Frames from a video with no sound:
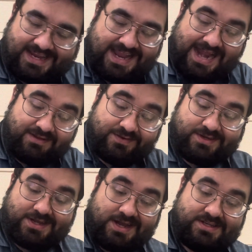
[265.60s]
kind of a
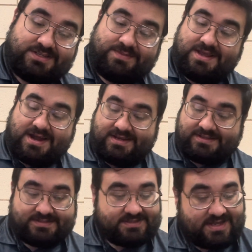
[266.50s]
dud, to be
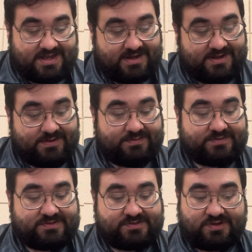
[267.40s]
honest.
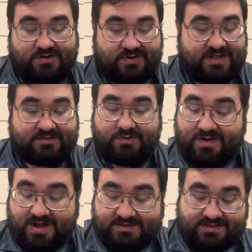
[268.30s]
So let's move
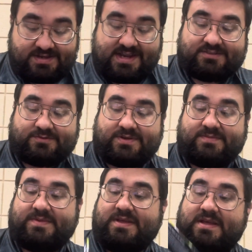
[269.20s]
on to the next one.
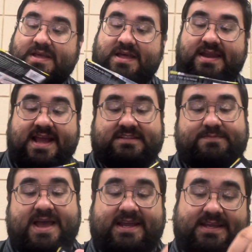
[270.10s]
Next
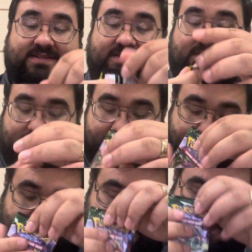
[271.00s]
packet,
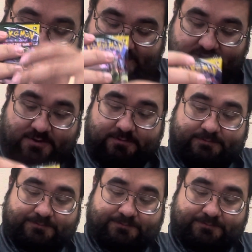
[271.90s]
here we go.